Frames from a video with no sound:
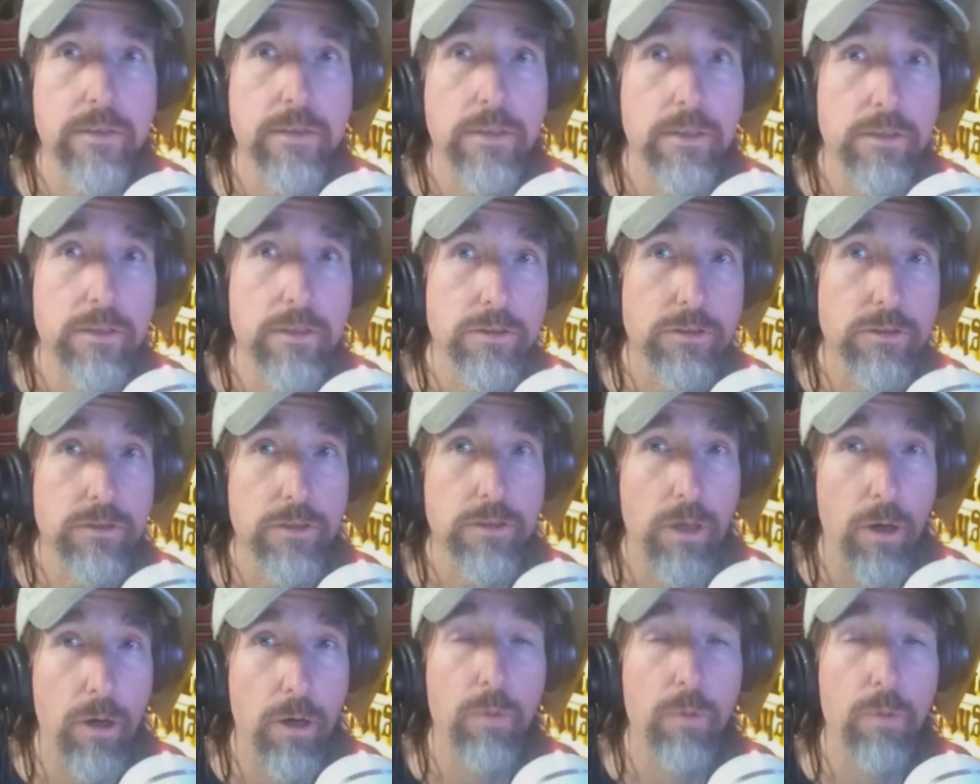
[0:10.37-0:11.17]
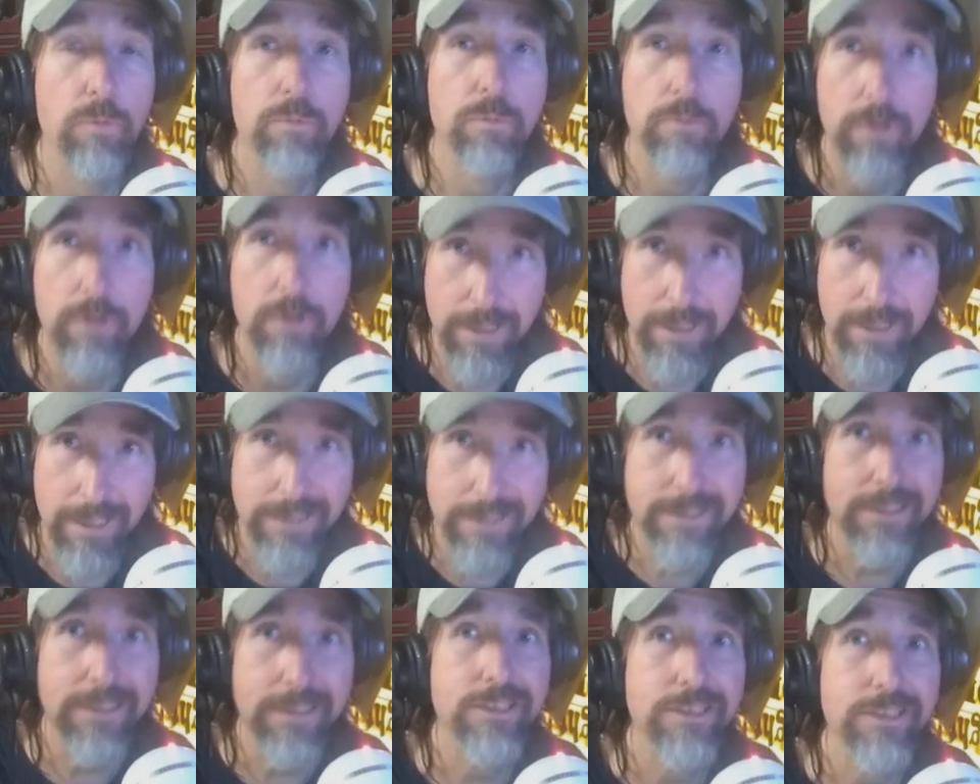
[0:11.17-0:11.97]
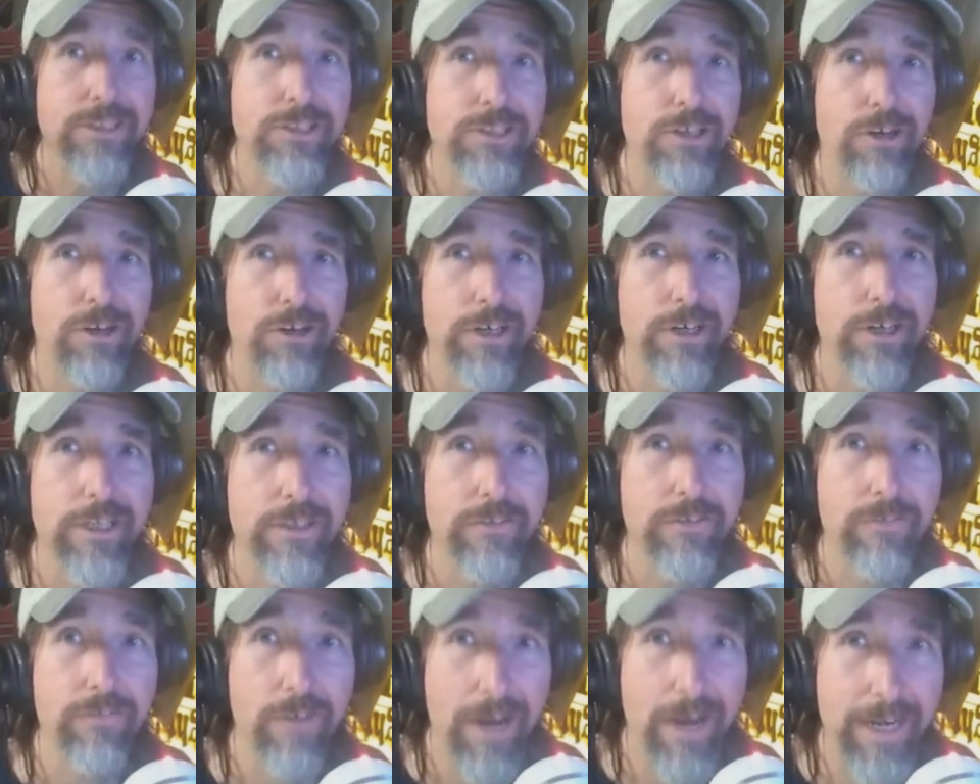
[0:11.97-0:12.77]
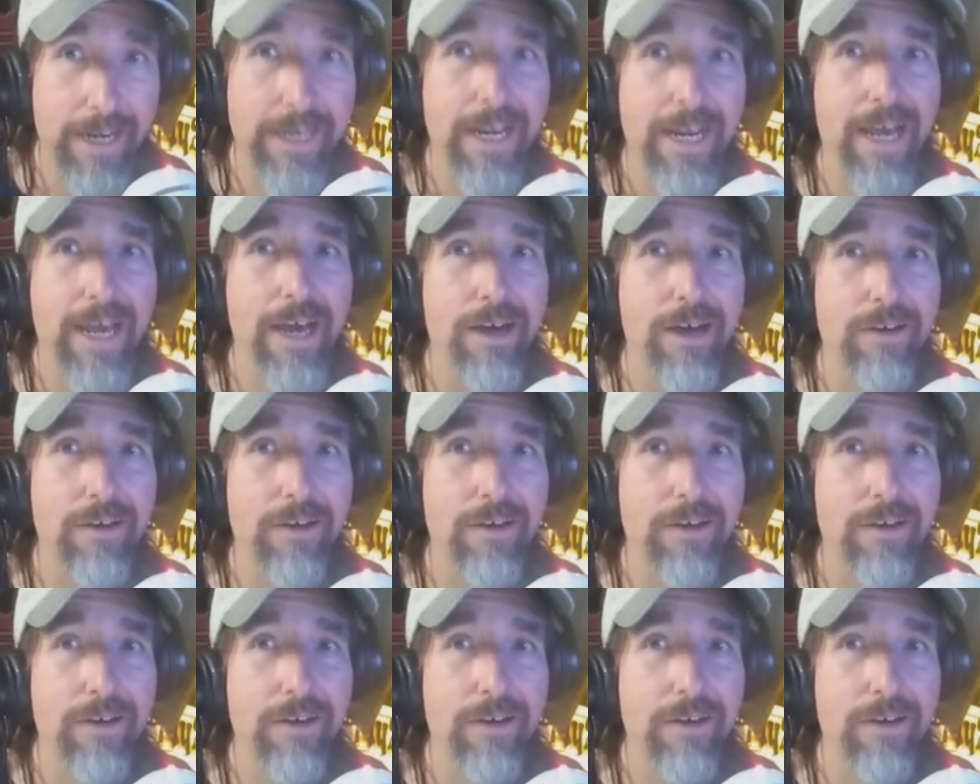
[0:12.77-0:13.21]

So let's get started right now.